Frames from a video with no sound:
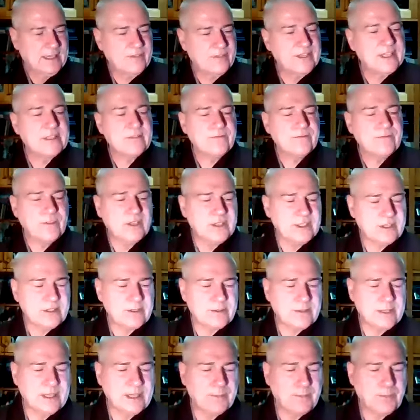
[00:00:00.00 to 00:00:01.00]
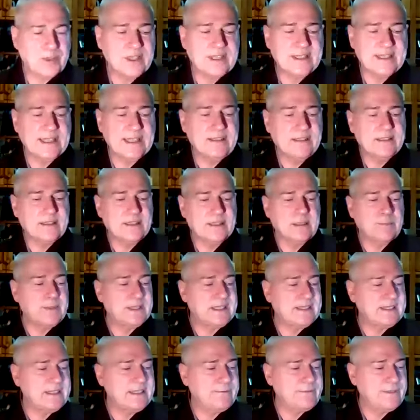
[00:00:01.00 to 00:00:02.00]
This verse presents a
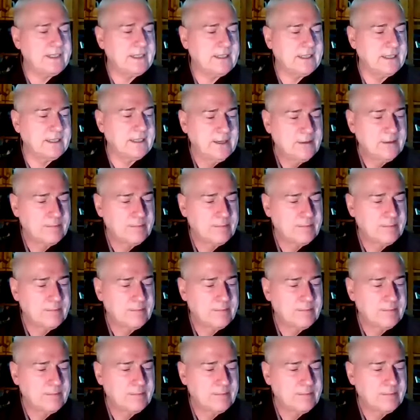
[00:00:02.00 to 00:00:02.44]
specific